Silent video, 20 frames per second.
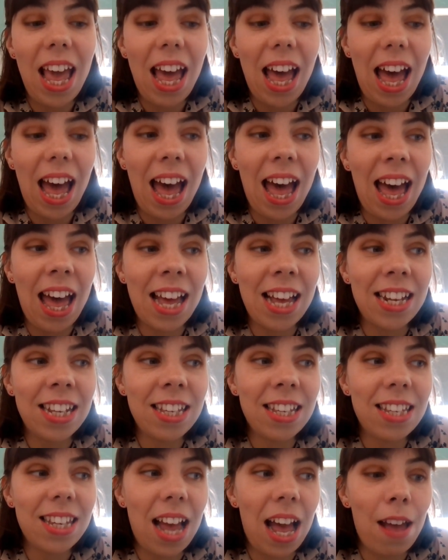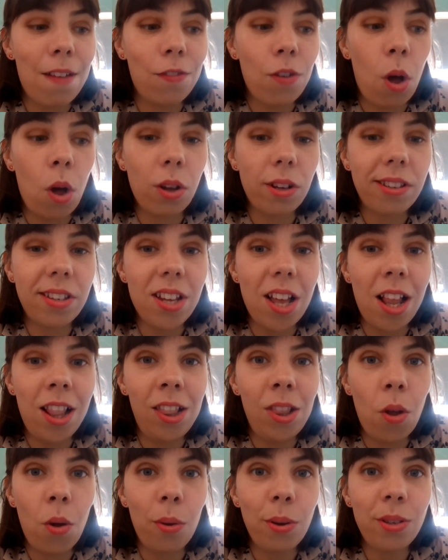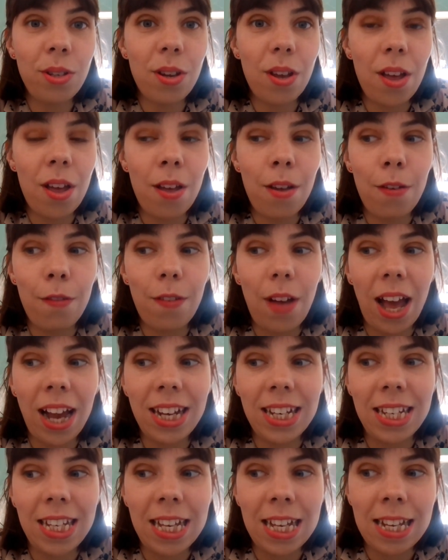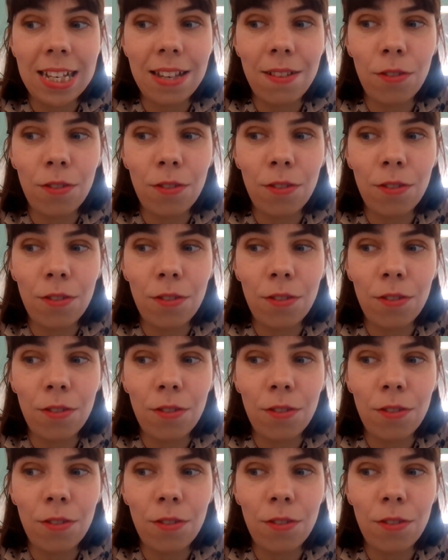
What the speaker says: And I've got a lot of ideas.